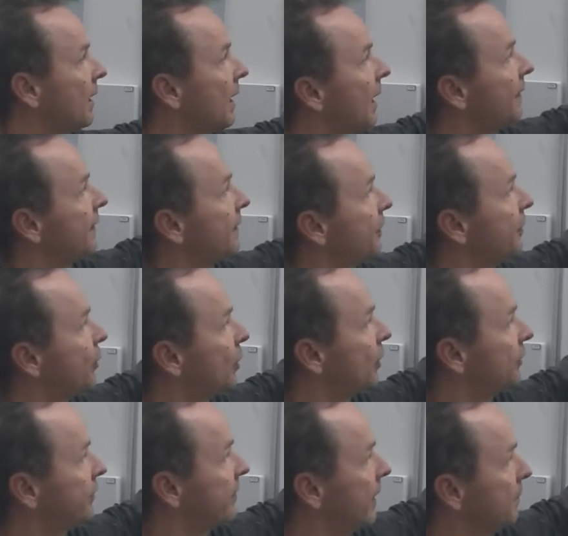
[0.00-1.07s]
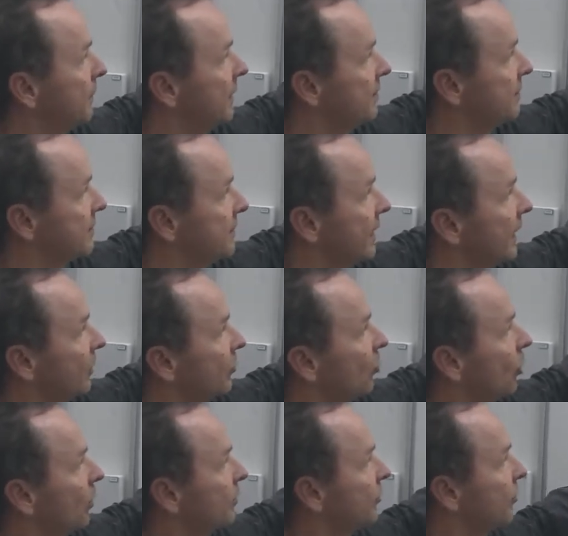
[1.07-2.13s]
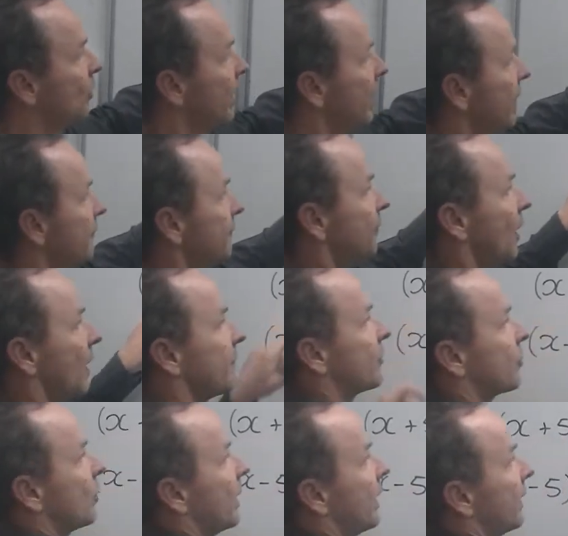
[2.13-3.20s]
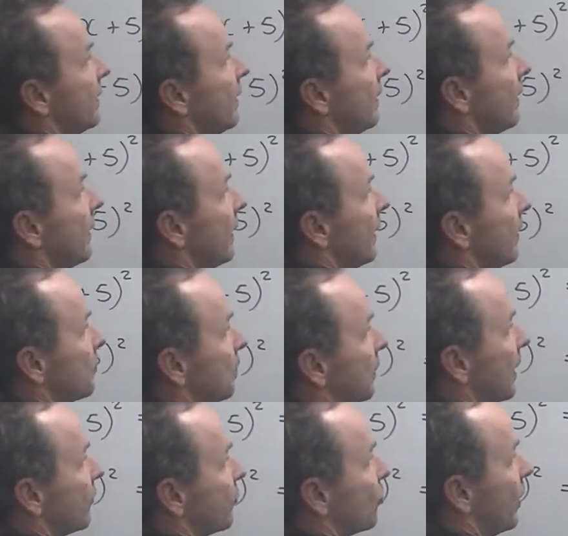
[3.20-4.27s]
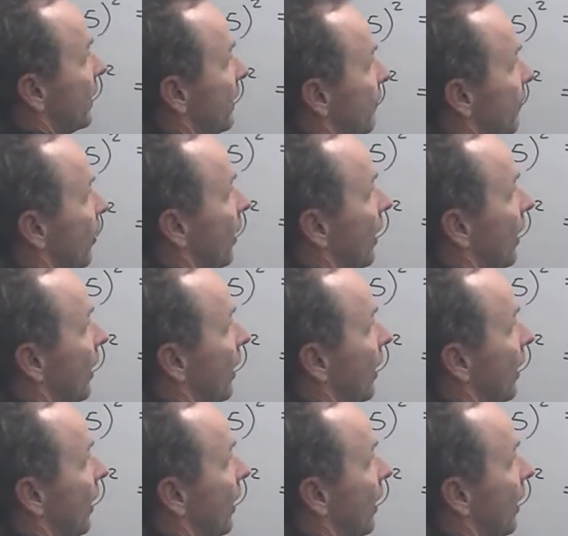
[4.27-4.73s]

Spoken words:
And then the third step is the second term squared, 5 squared is plus 25.